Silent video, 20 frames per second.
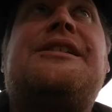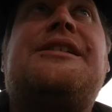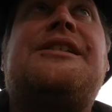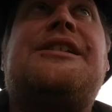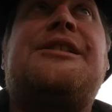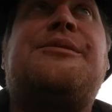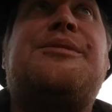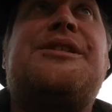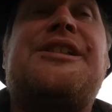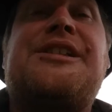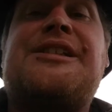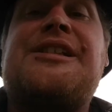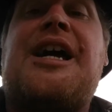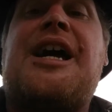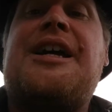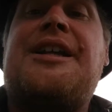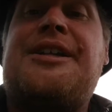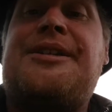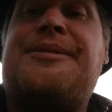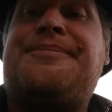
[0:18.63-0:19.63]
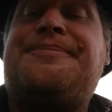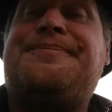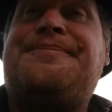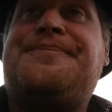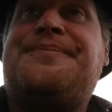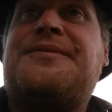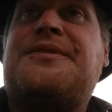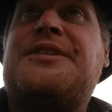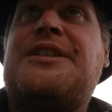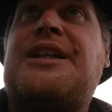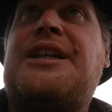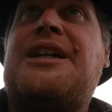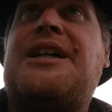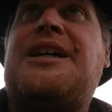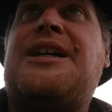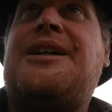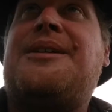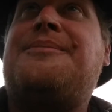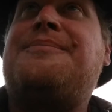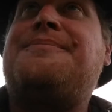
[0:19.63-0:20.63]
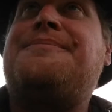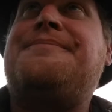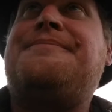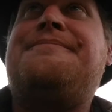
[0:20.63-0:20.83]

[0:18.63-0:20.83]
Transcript: seems excited. Um,